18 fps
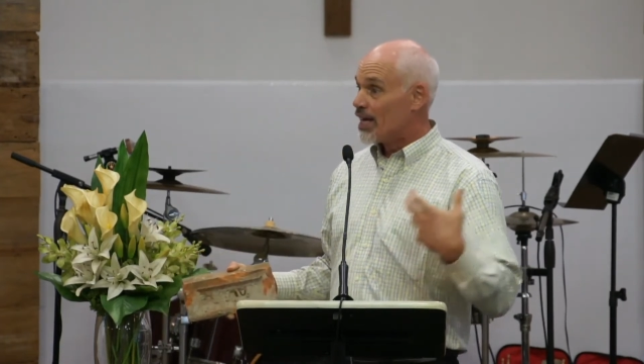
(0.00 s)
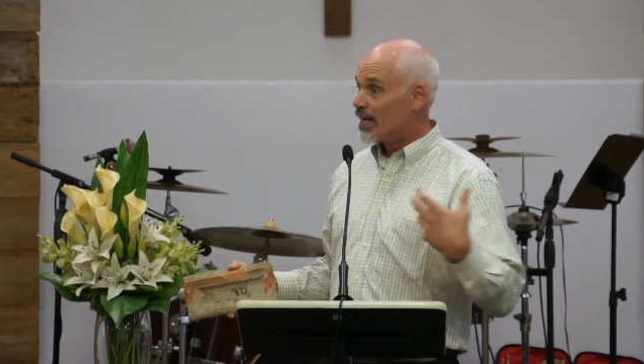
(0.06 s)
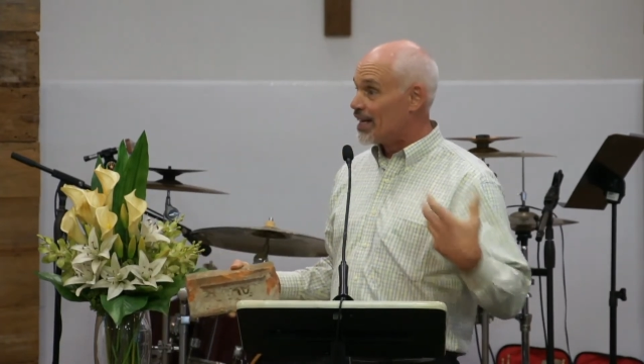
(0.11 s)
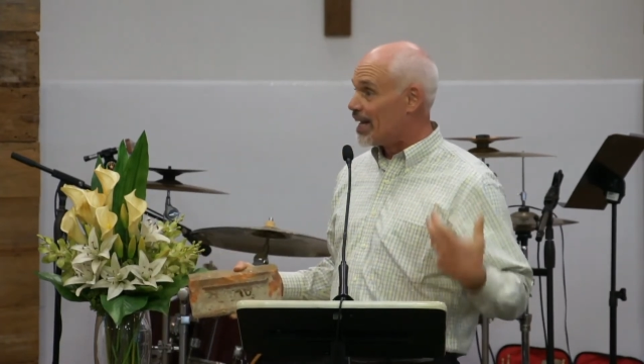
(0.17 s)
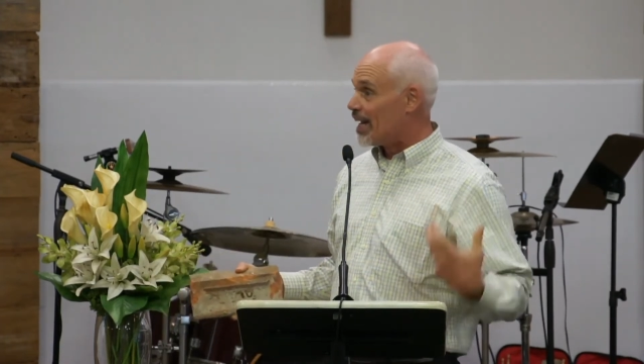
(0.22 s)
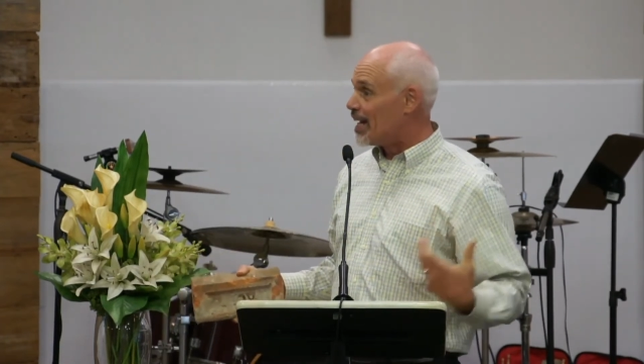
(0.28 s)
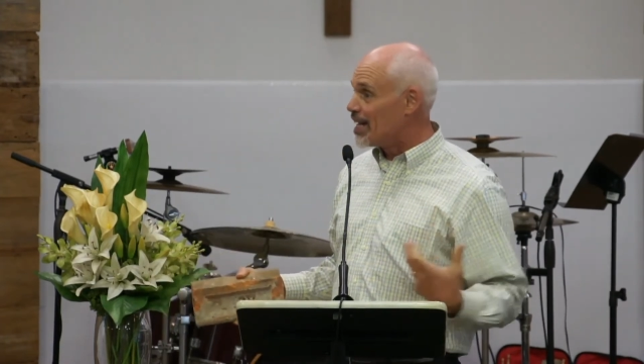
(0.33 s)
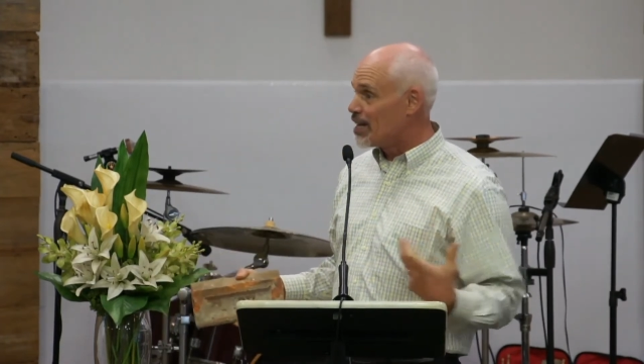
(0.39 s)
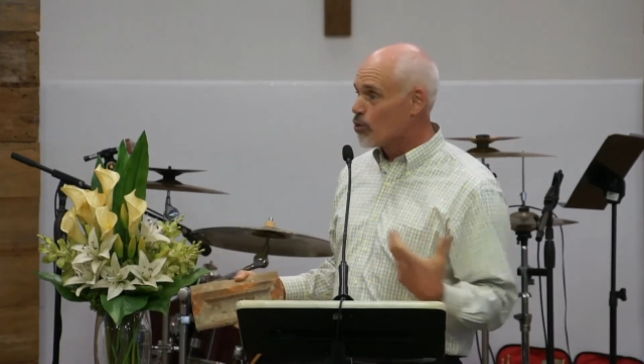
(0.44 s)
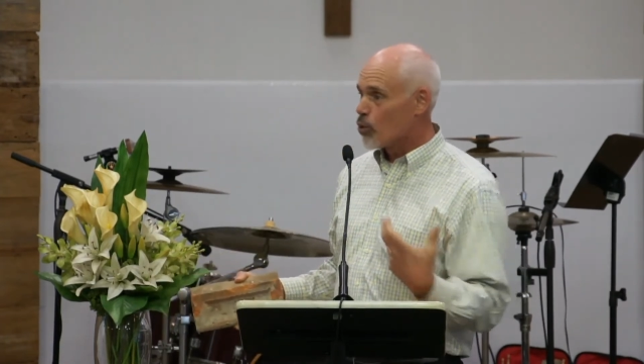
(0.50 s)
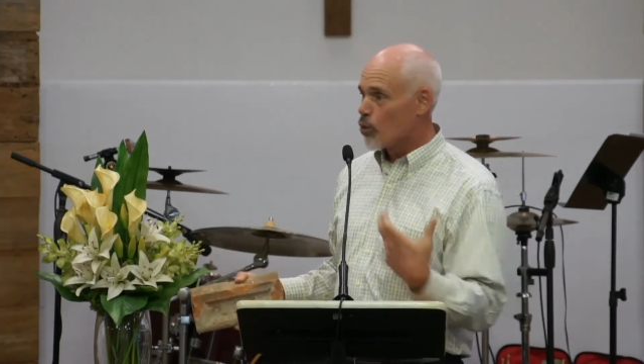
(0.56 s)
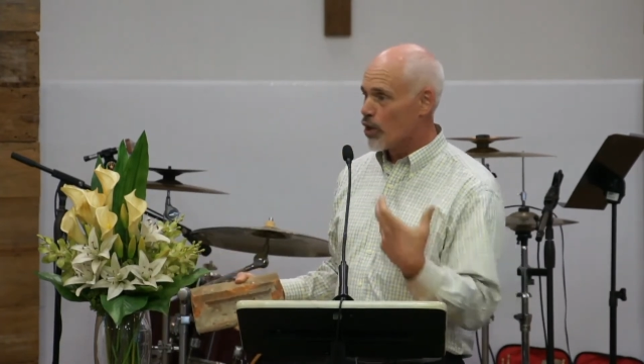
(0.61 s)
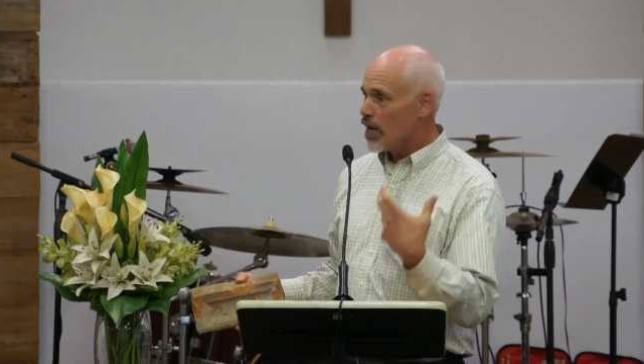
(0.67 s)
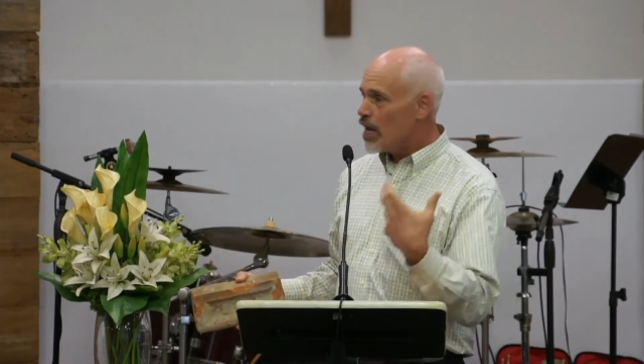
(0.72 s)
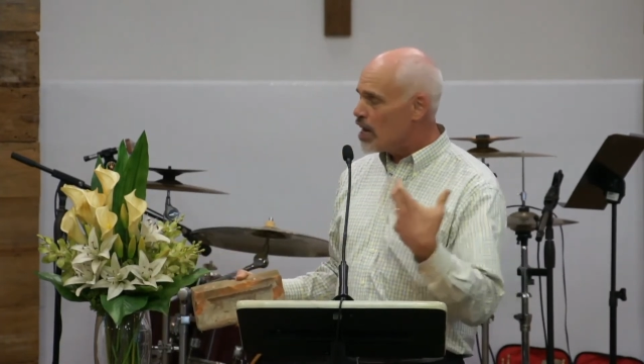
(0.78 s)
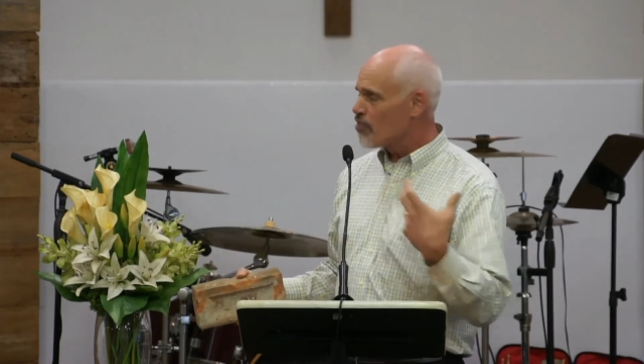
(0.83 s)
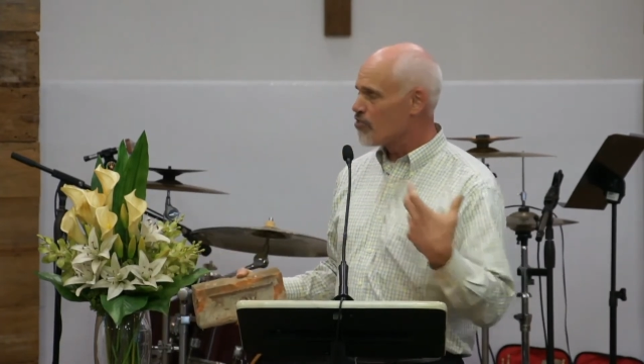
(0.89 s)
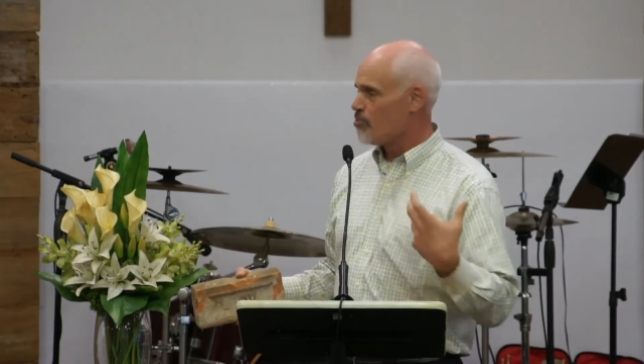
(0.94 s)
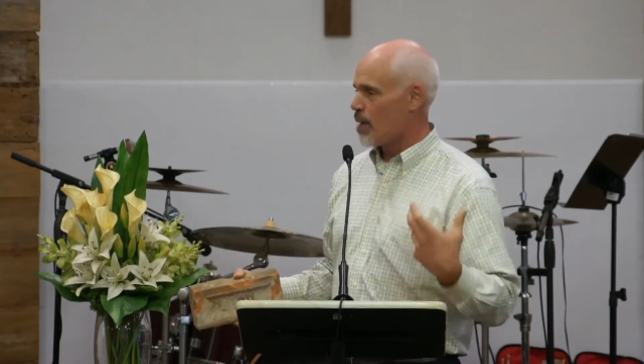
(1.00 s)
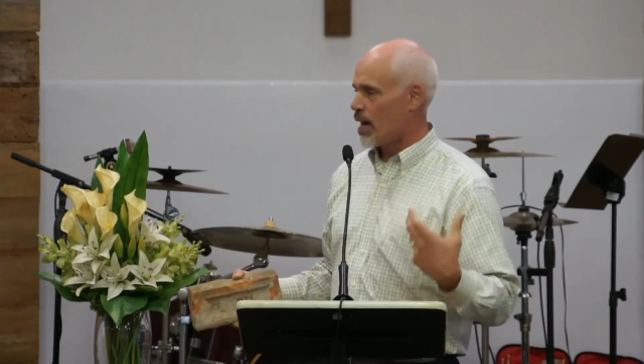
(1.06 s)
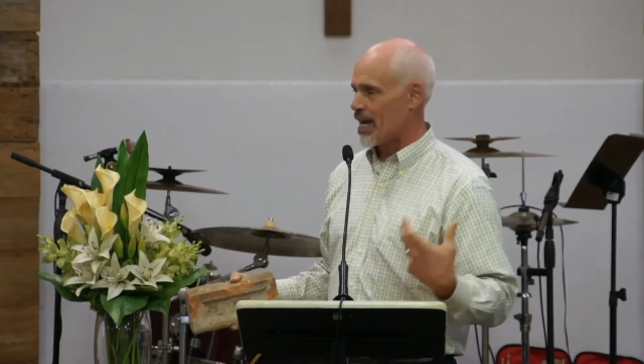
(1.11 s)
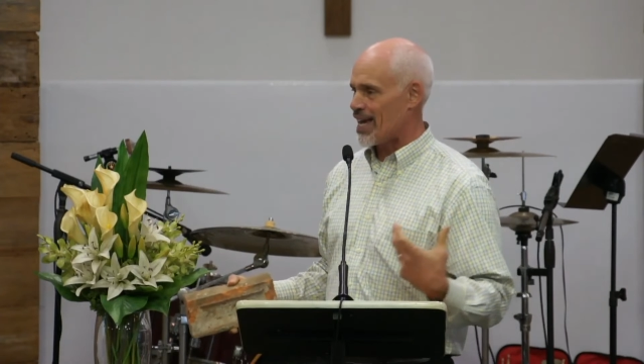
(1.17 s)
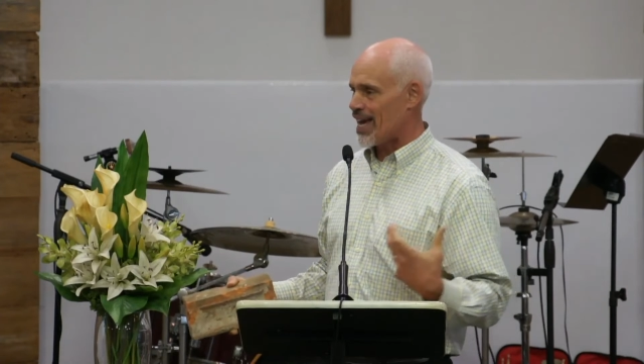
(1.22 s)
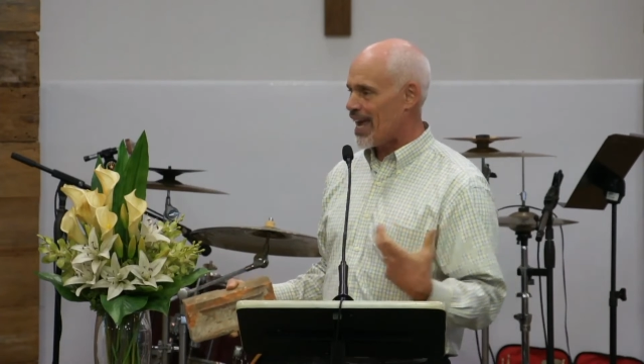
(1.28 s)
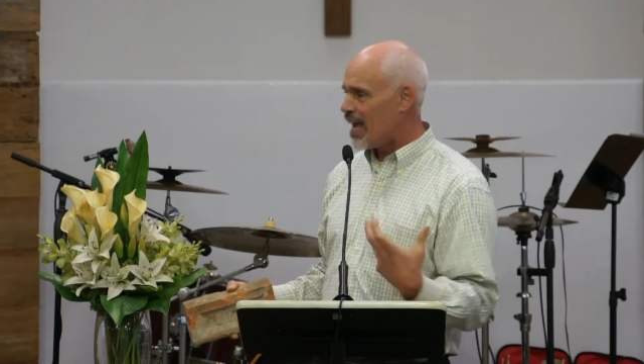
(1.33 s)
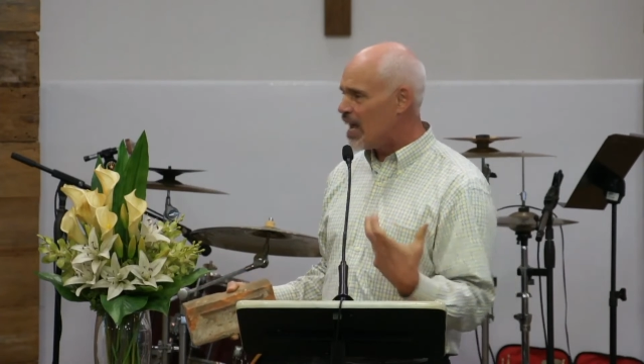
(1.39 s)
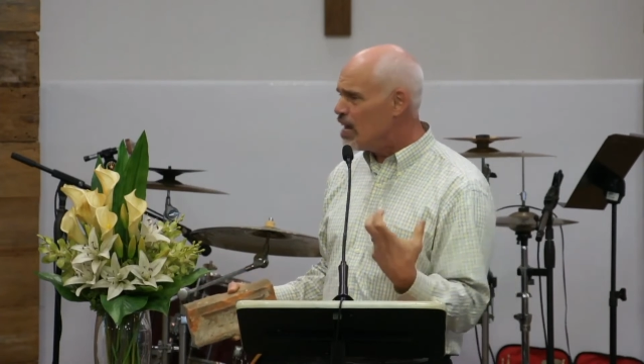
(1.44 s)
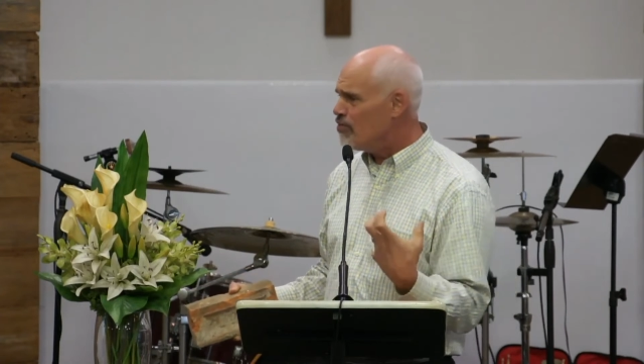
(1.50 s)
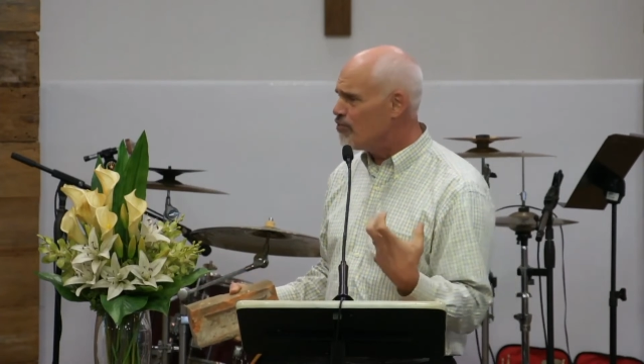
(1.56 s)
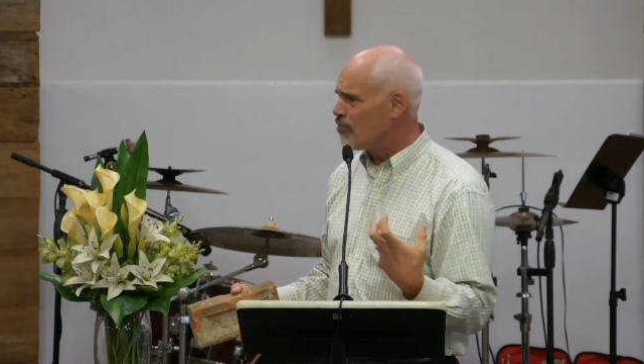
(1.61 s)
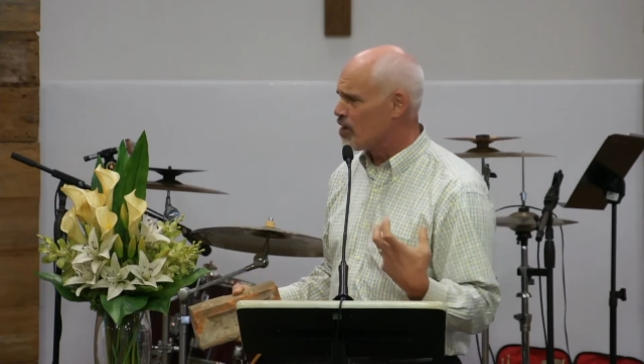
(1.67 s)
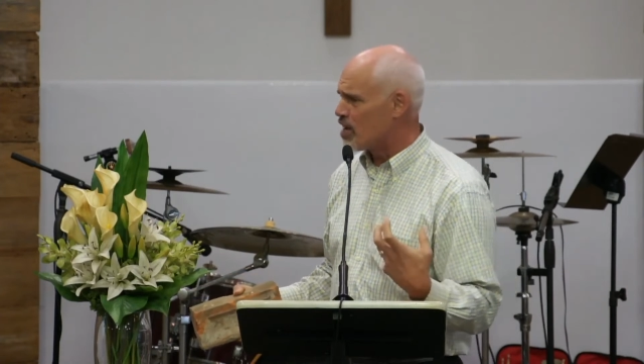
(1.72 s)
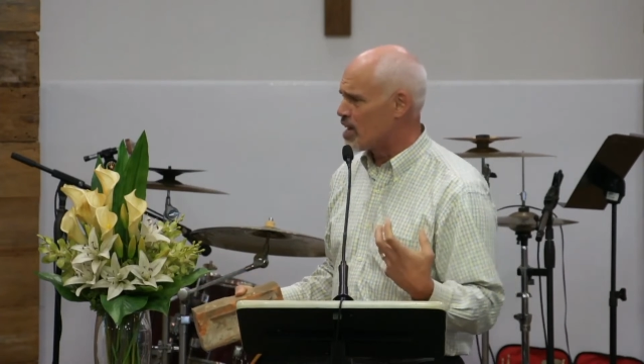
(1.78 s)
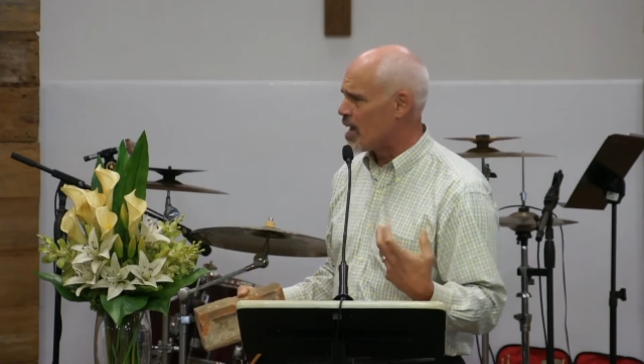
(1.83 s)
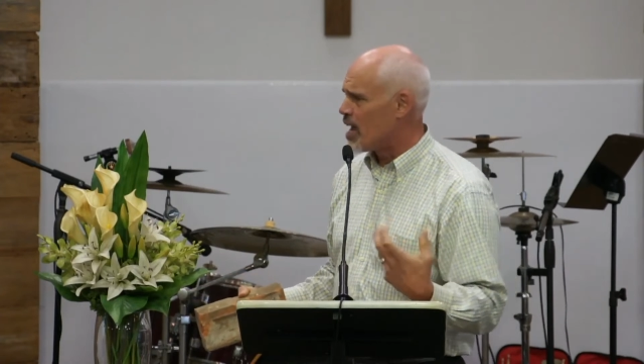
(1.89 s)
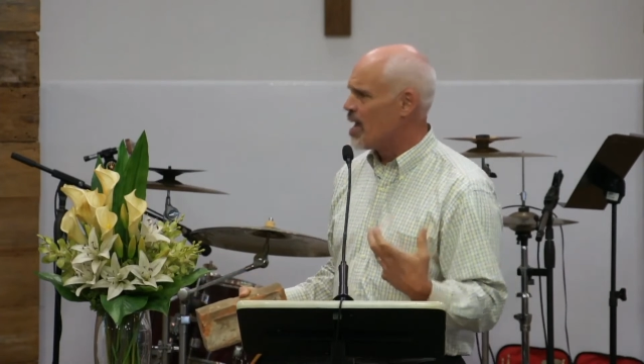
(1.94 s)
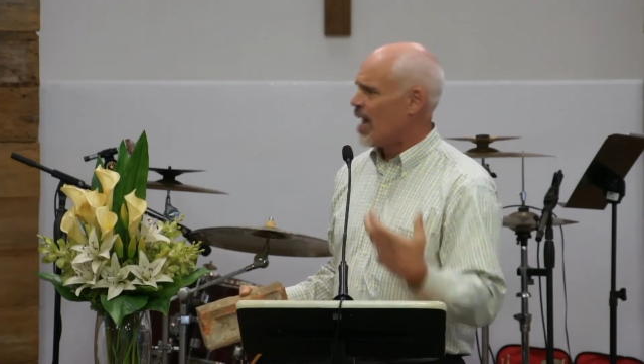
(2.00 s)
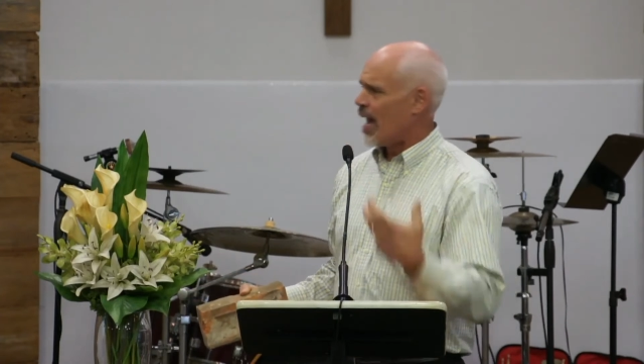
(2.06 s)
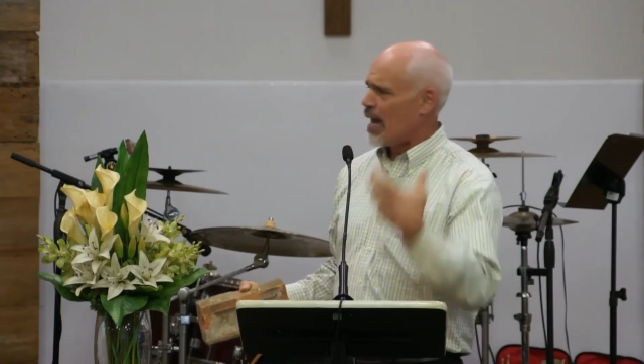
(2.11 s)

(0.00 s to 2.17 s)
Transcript: getting rid of my envy